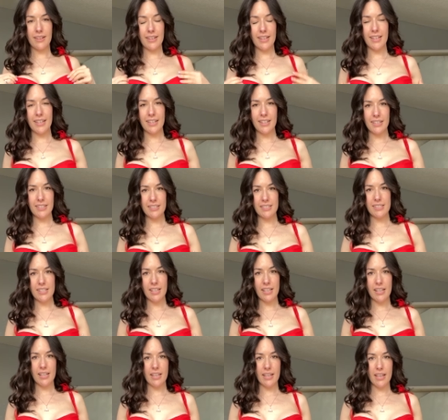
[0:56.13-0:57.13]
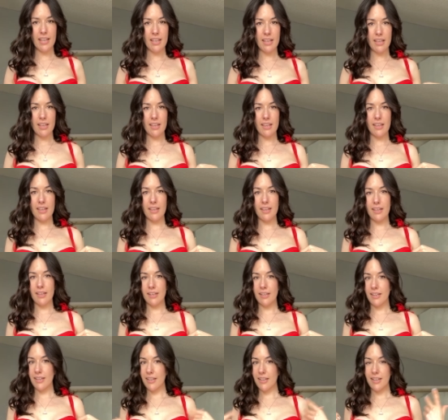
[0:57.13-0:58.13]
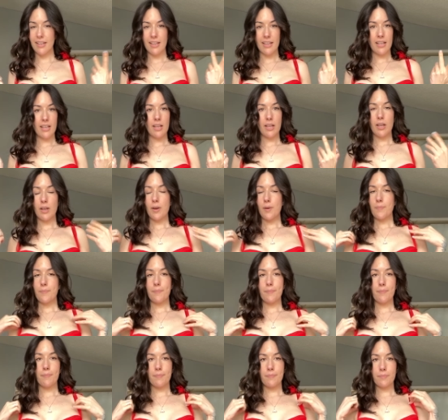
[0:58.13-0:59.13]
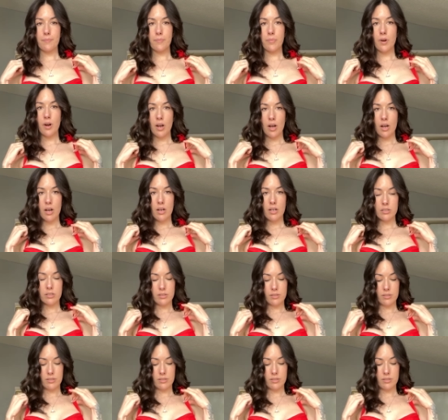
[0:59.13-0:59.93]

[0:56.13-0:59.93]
It is like a bra